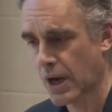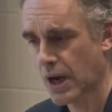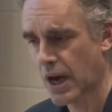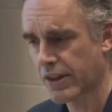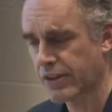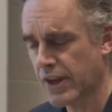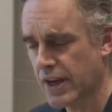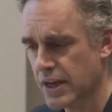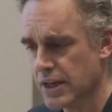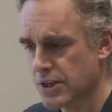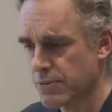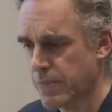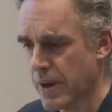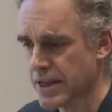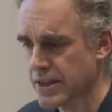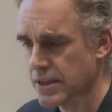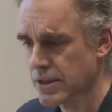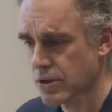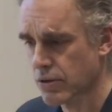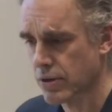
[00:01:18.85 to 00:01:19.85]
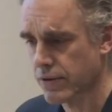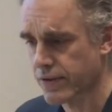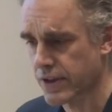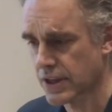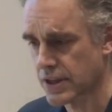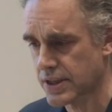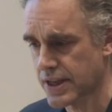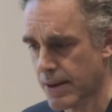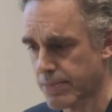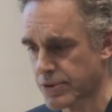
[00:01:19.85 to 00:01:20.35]
I think it's best sort of
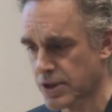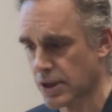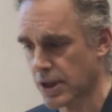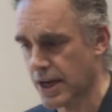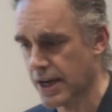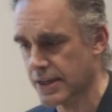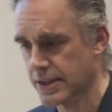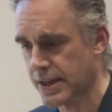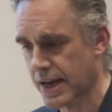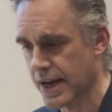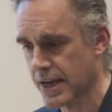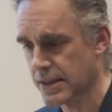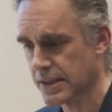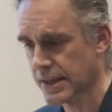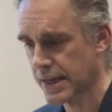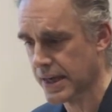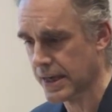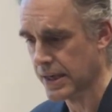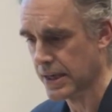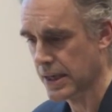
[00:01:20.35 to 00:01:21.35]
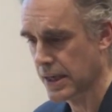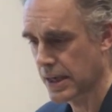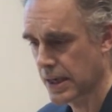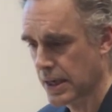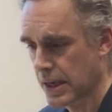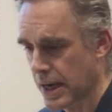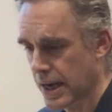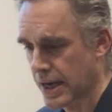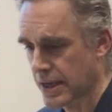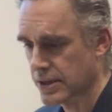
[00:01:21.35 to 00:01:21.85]
conceptualized
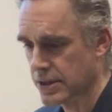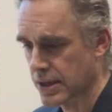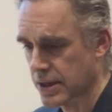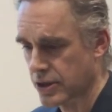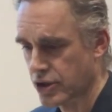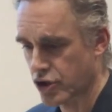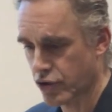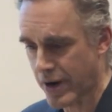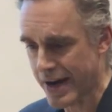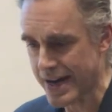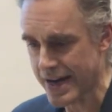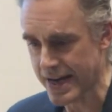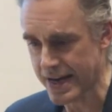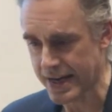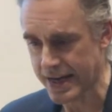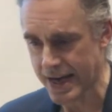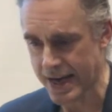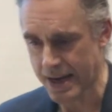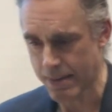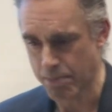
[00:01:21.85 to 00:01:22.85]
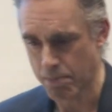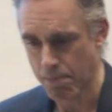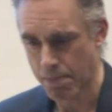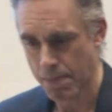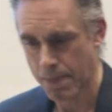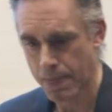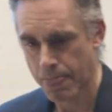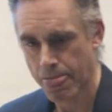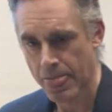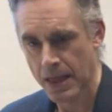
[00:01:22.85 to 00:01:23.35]
as a trading game.
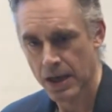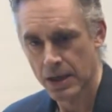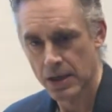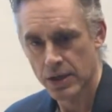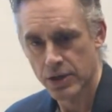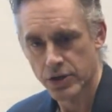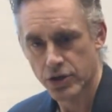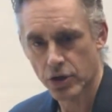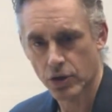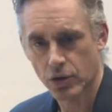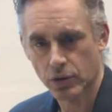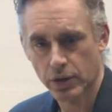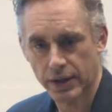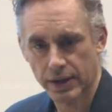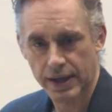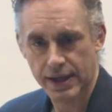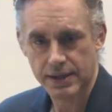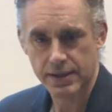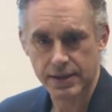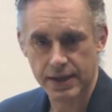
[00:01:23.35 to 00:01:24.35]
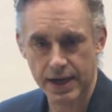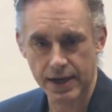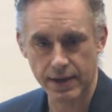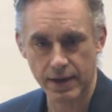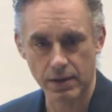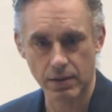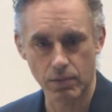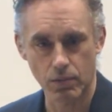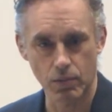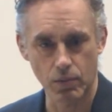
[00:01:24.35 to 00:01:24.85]
So let's say
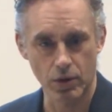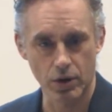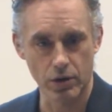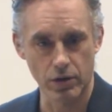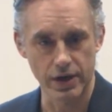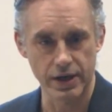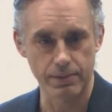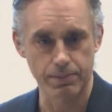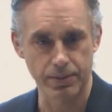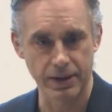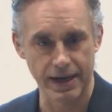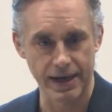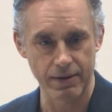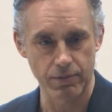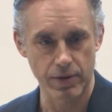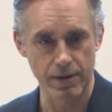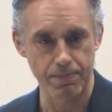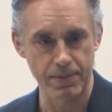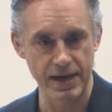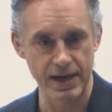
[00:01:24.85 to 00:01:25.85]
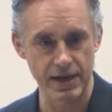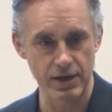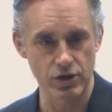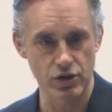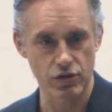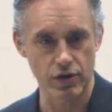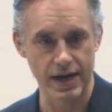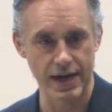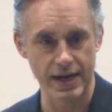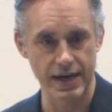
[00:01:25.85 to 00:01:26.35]
that we're going to play repeated
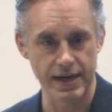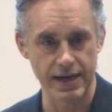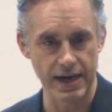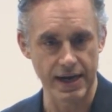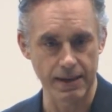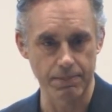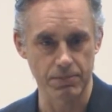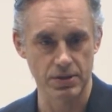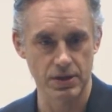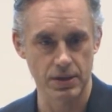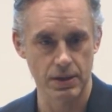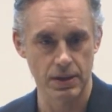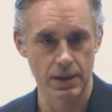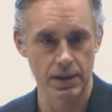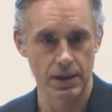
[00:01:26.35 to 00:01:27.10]
trading games.